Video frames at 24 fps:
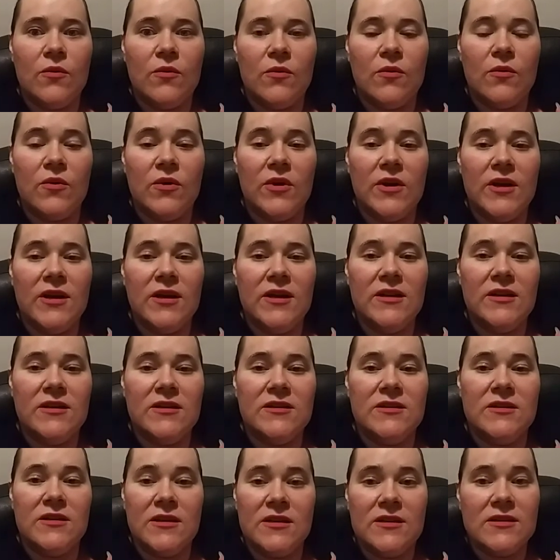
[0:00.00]

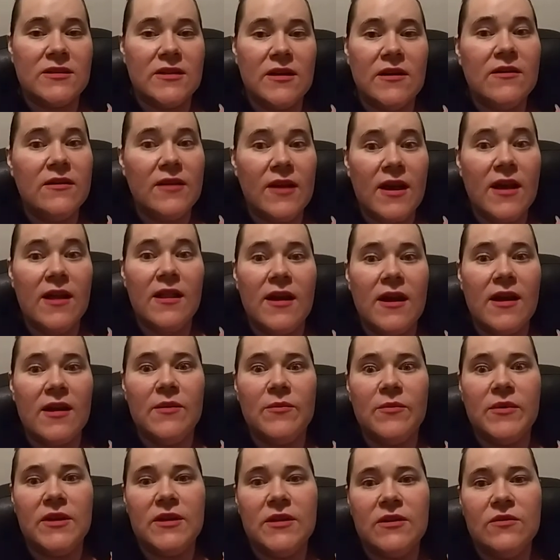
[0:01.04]
Which does scare the hell out of
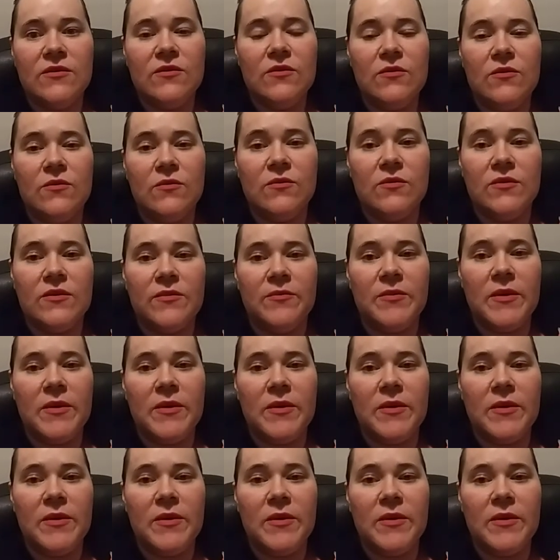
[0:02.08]
me too with